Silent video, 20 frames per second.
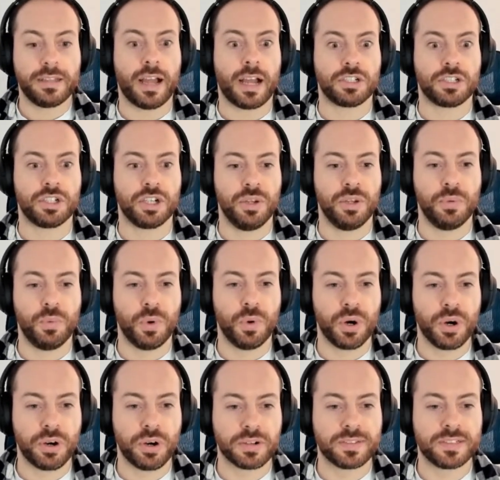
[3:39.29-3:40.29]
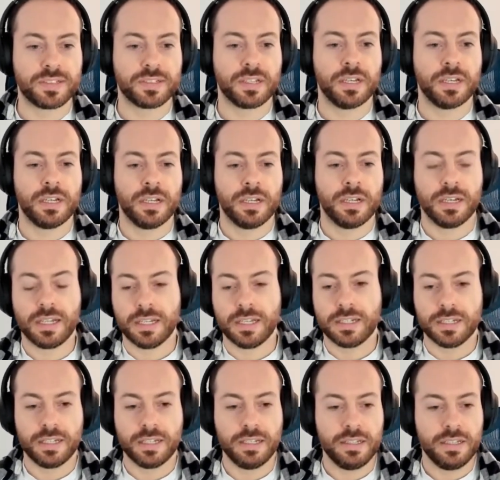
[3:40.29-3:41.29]
and it actually works.
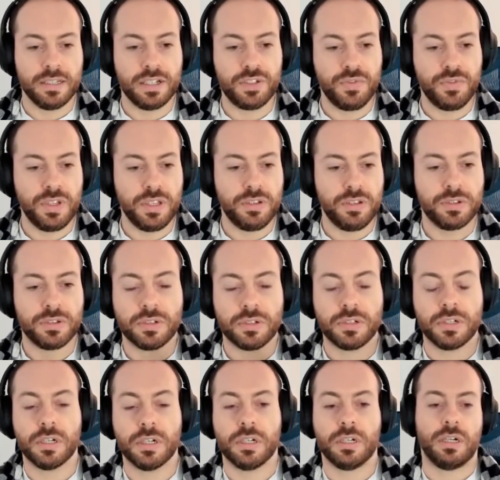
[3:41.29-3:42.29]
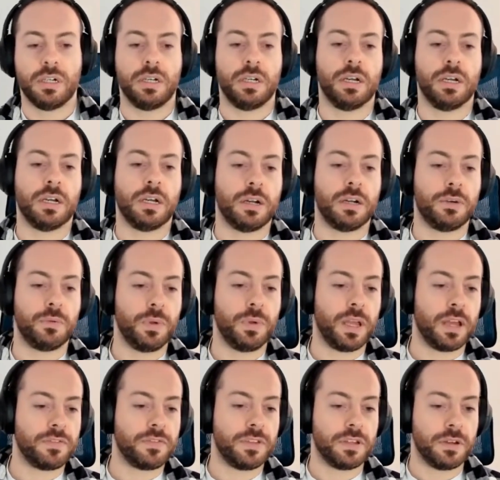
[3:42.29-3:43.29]
Like in this video,
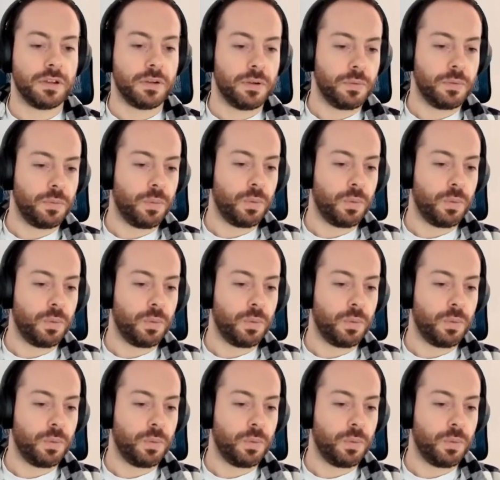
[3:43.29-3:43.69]
we have